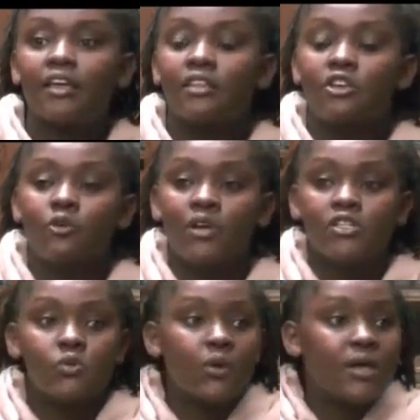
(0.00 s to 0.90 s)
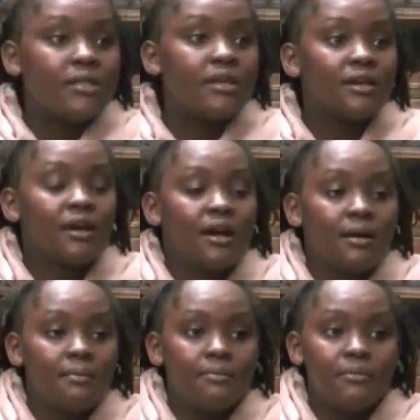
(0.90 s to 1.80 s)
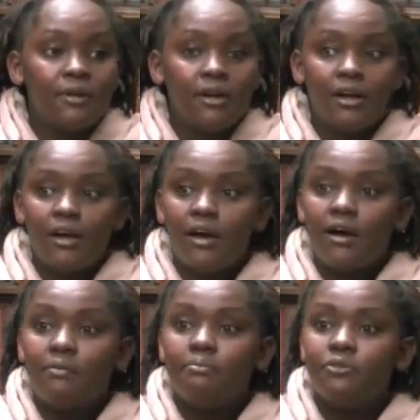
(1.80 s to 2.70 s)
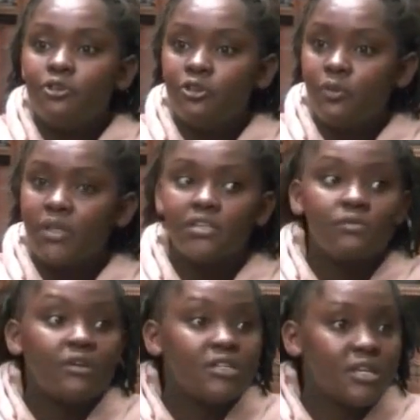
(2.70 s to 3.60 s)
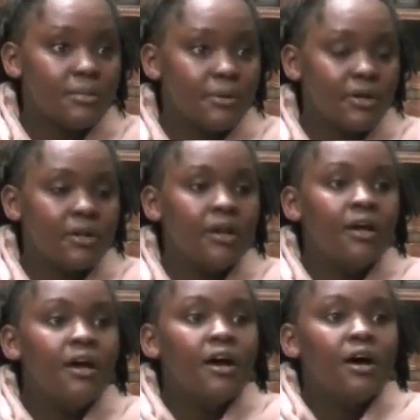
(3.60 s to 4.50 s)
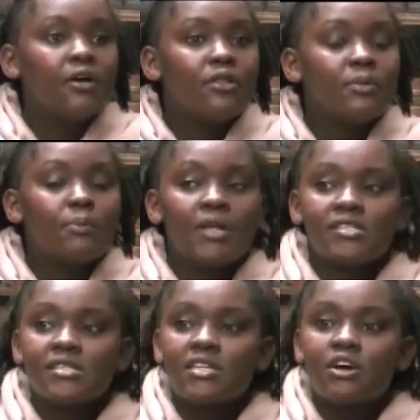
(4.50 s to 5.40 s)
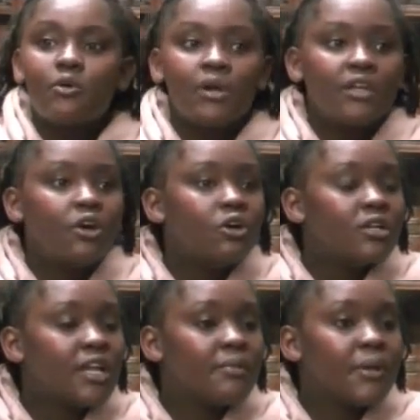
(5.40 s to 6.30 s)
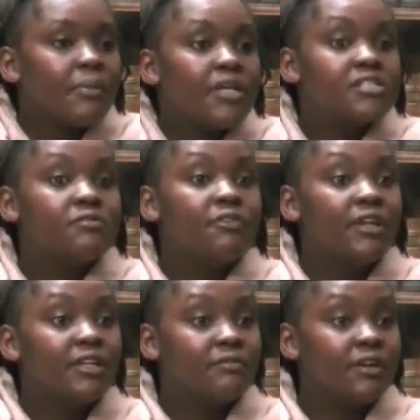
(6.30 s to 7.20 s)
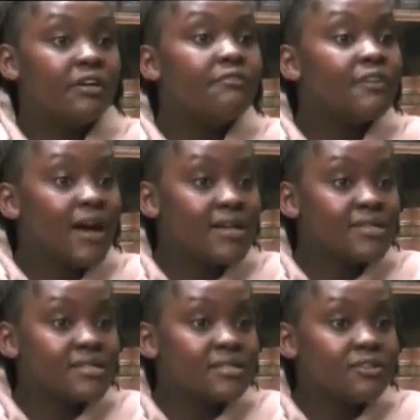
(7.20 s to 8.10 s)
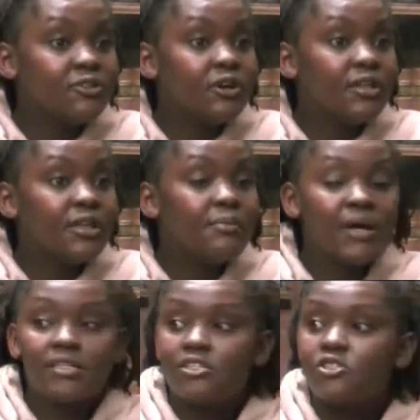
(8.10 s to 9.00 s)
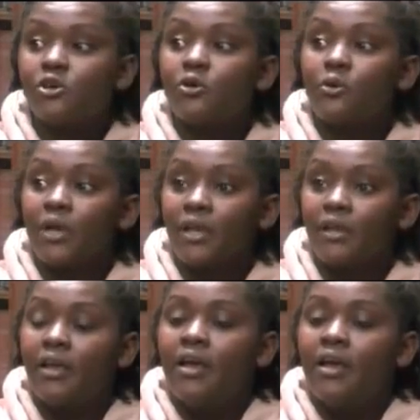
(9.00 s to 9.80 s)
here in the US where the you know, the weather is very temperate, the places that are already hot, like my place, feel it very fast, you know, and the impact is so great.